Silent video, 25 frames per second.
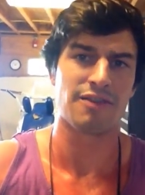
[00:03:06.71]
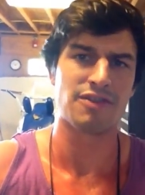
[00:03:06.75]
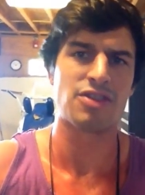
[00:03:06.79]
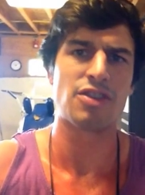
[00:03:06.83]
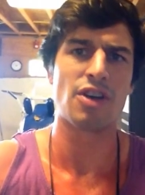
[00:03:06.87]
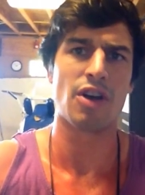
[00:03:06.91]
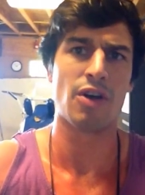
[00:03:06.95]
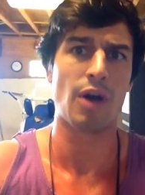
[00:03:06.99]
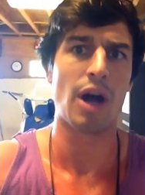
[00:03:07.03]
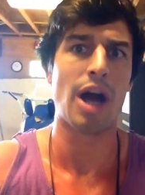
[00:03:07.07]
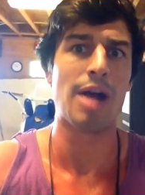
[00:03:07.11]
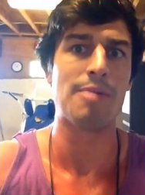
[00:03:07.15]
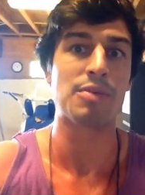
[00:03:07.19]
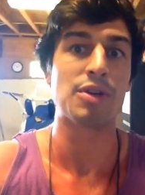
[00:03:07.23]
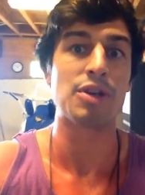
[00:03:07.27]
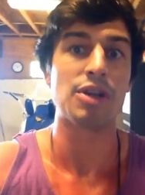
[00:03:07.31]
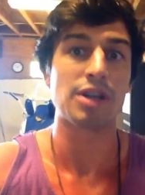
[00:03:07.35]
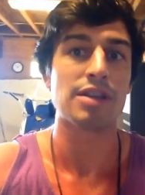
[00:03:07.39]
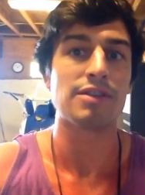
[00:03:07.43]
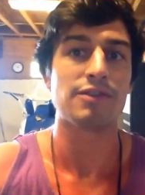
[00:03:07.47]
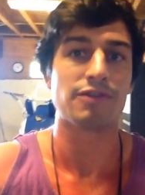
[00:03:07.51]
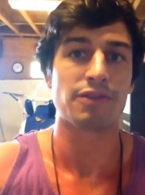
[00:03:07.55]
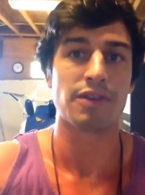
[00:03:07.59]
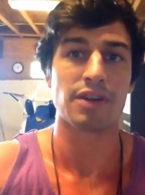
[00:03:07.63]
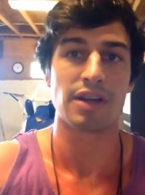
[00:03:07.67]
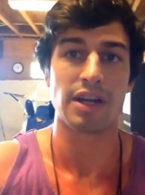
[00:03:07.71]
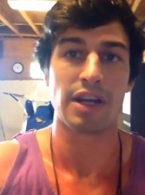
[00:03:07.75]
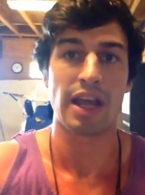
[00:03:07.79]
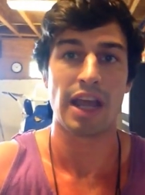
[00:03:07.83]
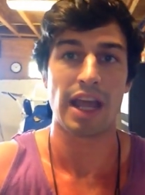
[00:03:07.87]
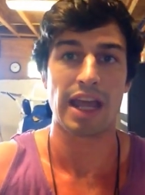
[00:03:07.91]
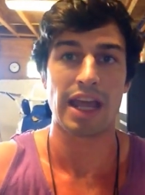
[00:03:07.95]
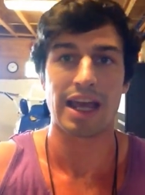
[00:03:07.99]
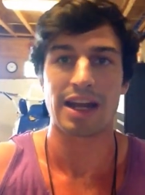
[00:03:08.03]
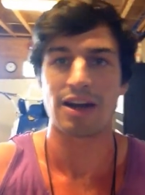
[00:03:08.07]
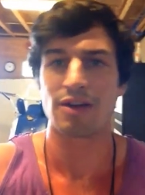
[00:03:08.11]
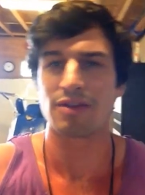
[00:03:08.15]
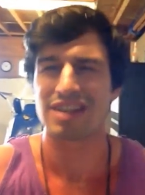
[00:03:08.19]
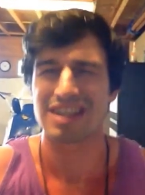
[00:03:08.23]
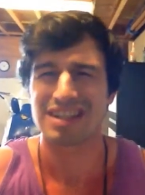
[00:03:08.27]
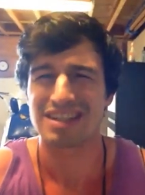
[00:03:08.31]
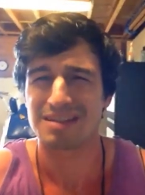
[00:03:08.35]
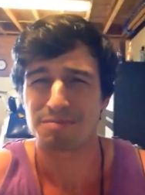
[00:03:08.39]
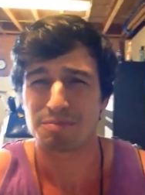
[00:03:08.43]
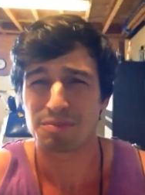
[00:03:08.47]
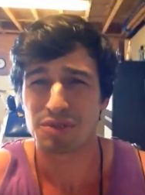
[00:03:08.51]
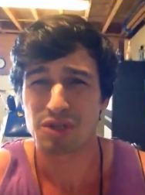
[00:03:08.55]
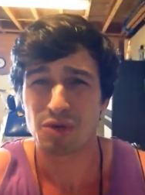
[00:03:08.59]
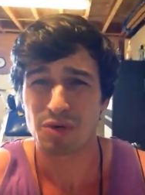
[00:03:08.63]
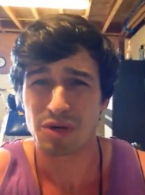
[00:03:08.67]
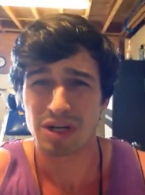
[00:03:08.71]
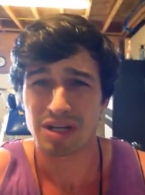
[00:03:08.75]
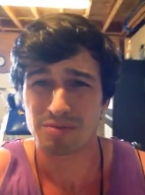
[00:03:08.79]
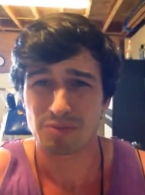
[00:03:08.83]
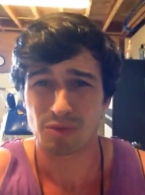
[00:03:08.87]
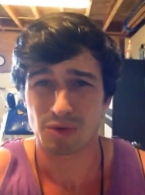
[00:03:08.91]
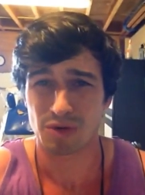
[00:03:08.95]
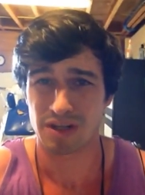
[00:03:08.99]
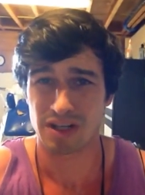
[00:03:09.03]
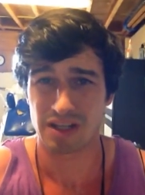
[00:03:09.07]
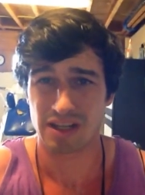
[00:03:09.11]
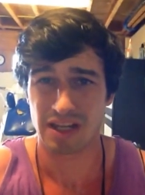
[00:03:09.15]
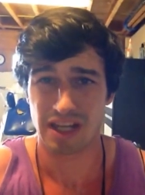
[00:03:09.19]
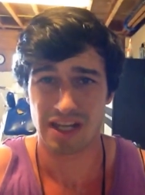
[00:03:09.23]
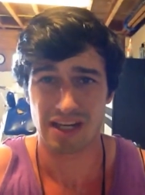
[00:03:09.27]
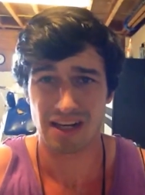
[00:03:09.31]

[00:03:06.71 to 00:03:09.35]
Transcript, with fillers: so I'm good for today. I don't need to do any more today.